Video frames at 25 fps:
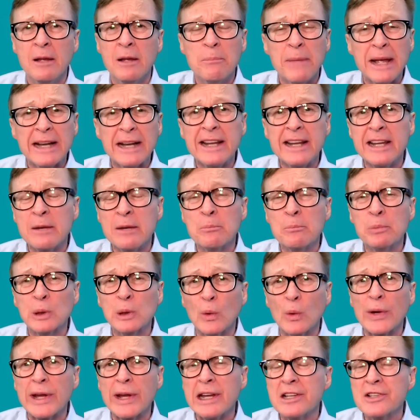many
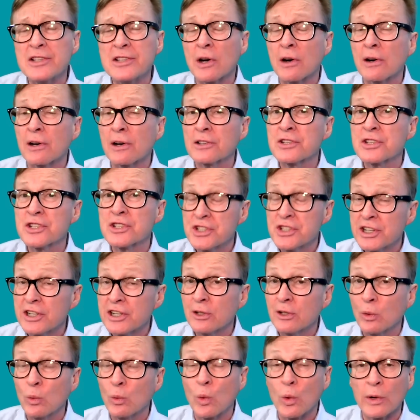employees are
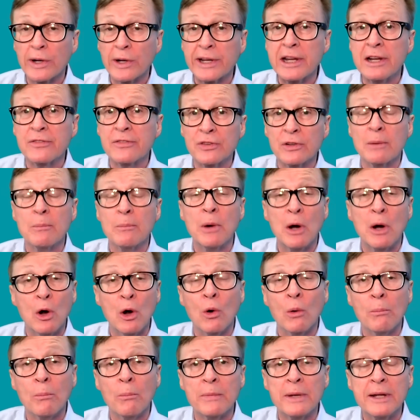still working from
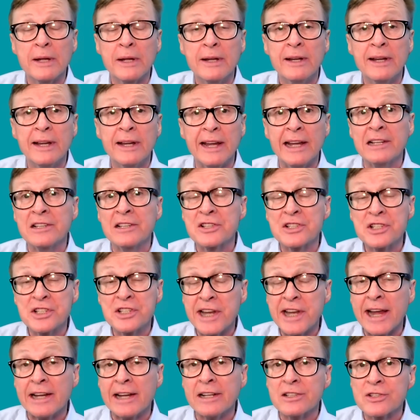home in
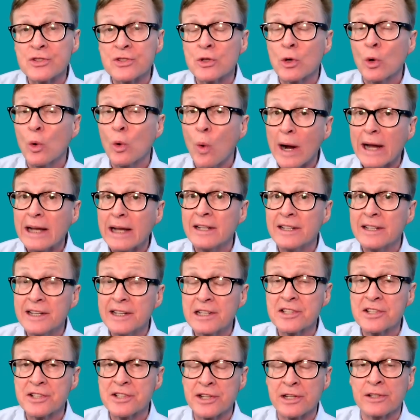states quite
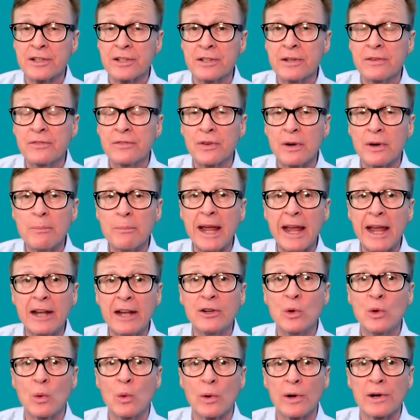distant from
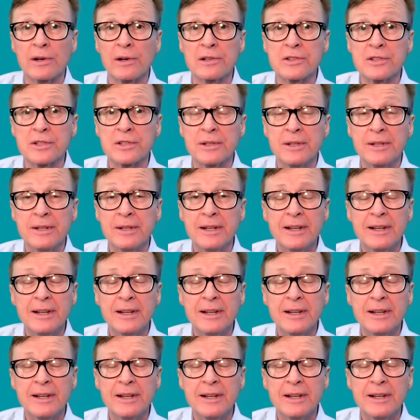headquarters.